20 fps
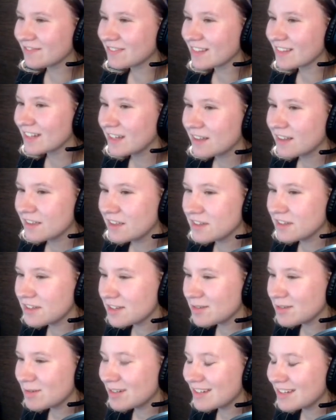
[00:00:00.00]
This is
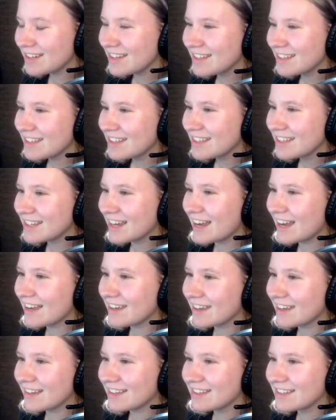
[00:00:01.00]
what the guy
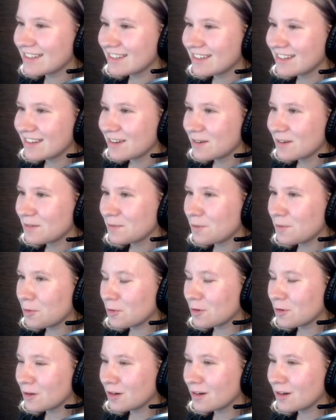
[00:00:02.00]
gets
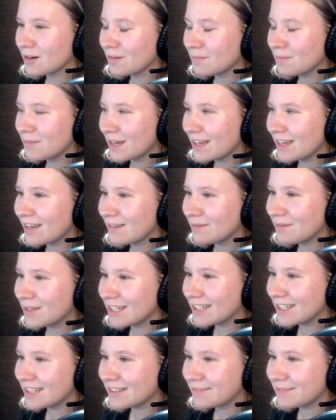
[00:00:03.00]
for making
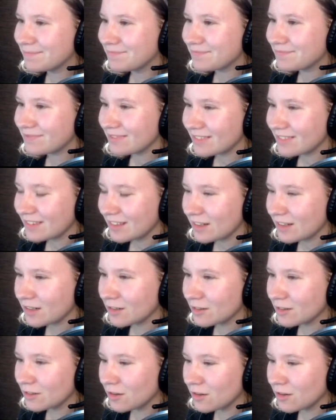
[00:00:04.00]
me go